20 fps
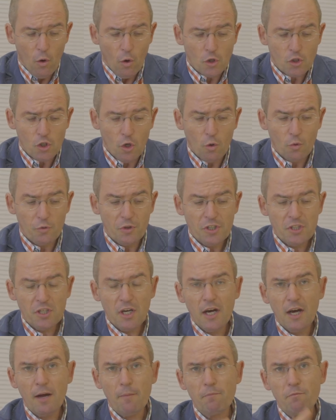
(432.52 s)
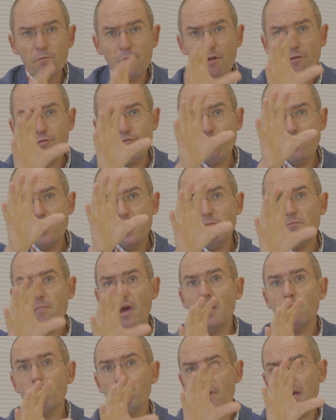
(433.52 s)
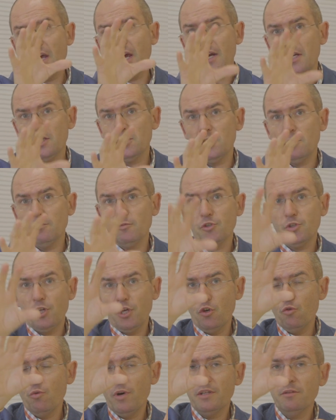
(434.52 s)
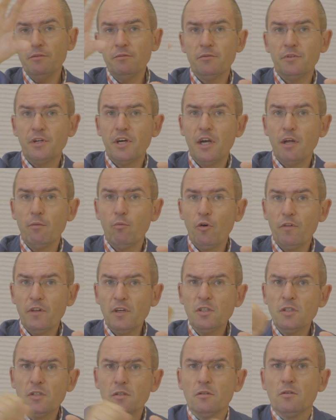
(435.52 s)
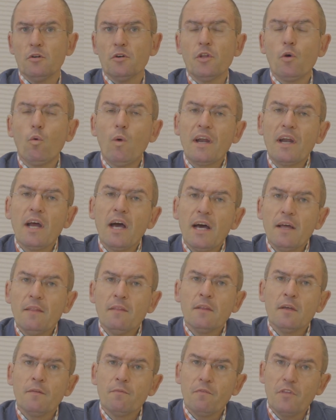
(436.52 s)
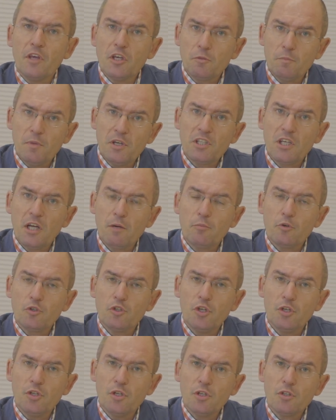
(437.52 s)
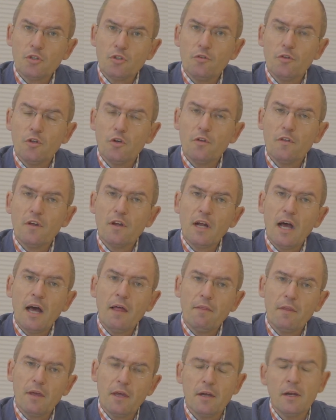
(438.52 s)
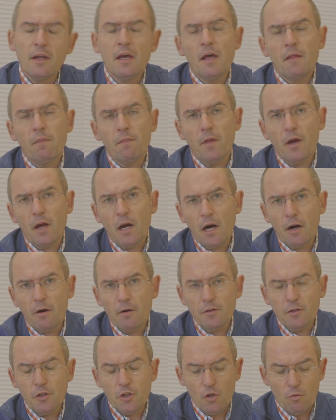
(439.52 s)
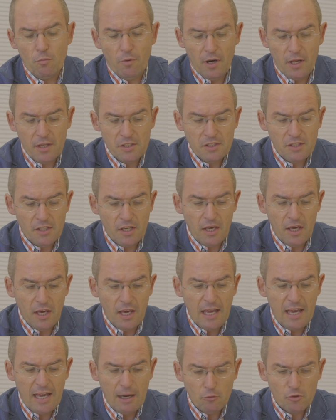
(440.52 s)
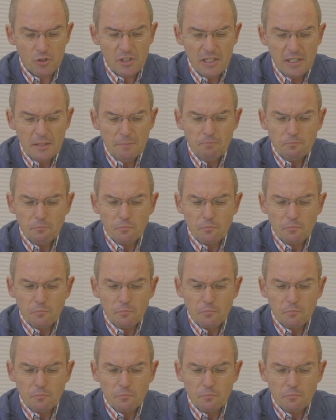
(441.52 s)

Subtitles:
So these are the three main mechanisms: the UN treaty bodies on the one hand, the special procedures on the other, and then the current Human Rights Council.